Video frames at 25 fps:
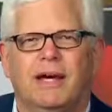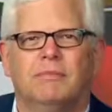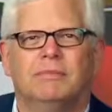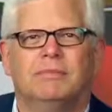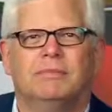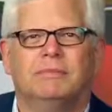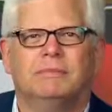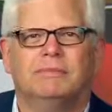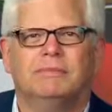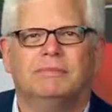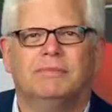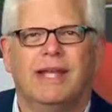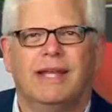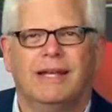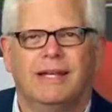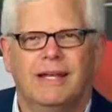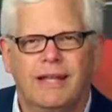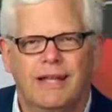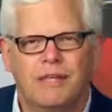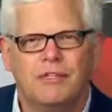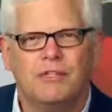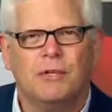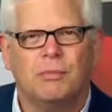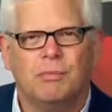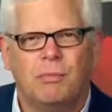up and
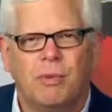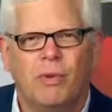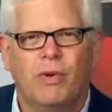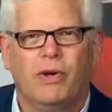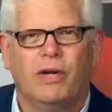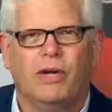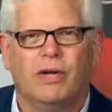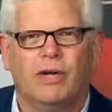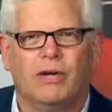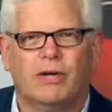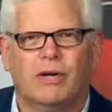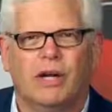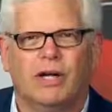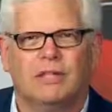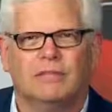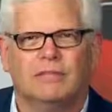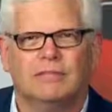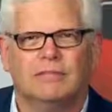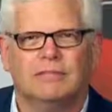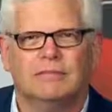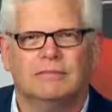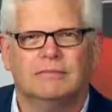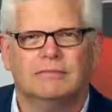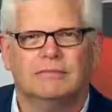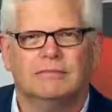get your point
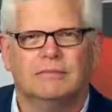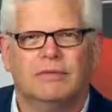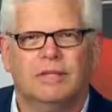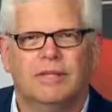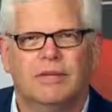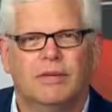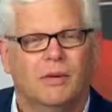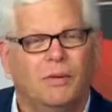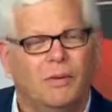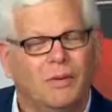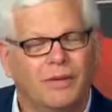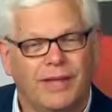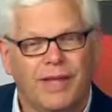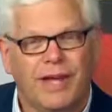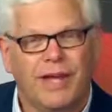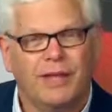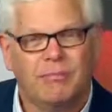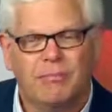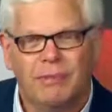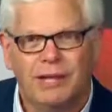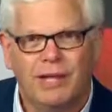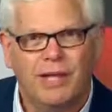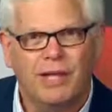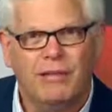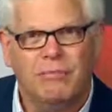across
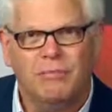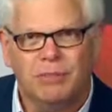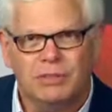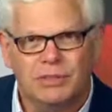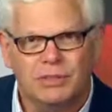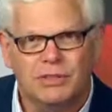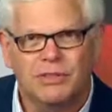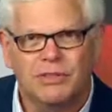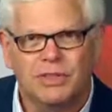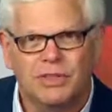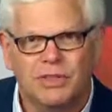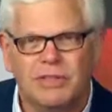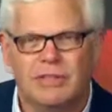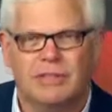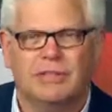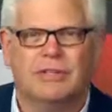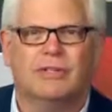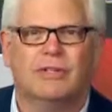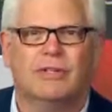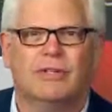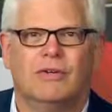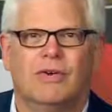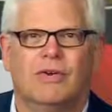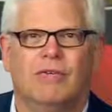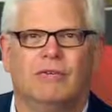without being pushy
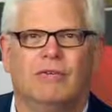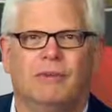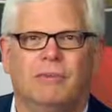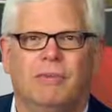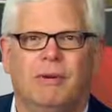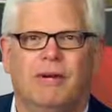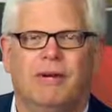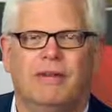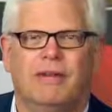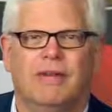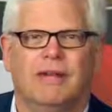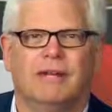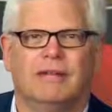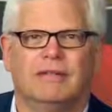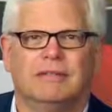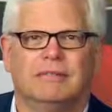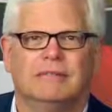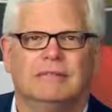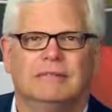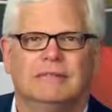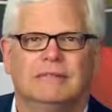or overbearing.